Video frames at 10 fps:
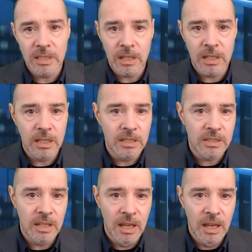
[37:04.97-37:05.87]
is,
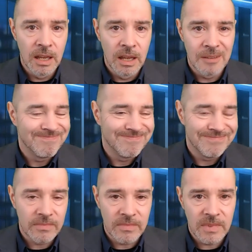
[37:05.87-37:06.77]

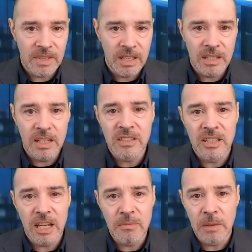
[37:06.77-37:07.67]
it's the
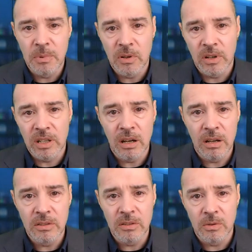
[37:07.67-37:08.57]
name they put on a
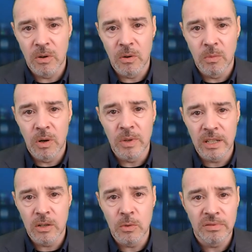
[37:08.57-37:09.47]
card, or what we
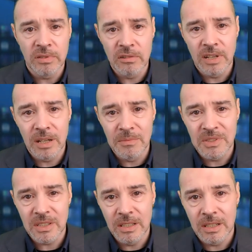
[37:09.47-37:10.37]
call programs.
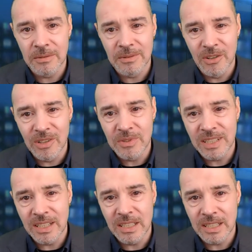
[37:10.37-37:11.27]
You know,
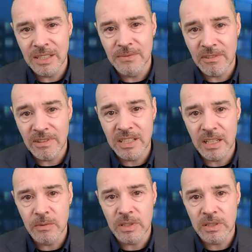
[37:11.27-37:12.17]
loyalty is very
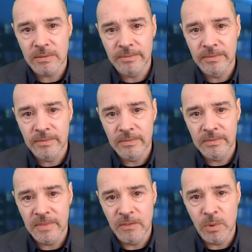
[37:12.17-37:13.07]
tenuous.
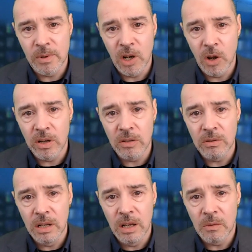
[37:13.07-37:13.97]
If we were loyal,
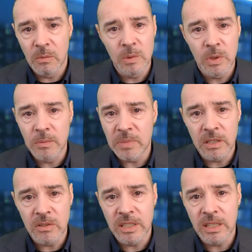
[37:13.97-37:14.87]
we wouldn't be
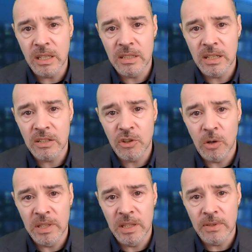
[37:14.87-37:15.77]
using the internet to
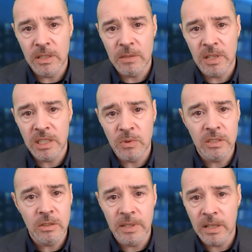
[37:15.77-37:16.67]
shop in the first place. We'd
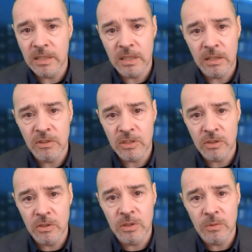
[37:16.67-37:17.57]
still be going to those
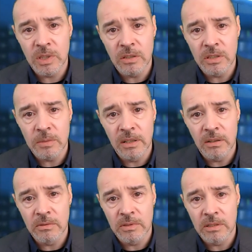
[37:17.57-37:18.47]
stores that we used to be
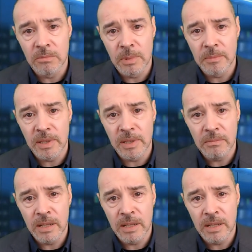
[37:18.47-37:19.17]
loyal to. Remember them?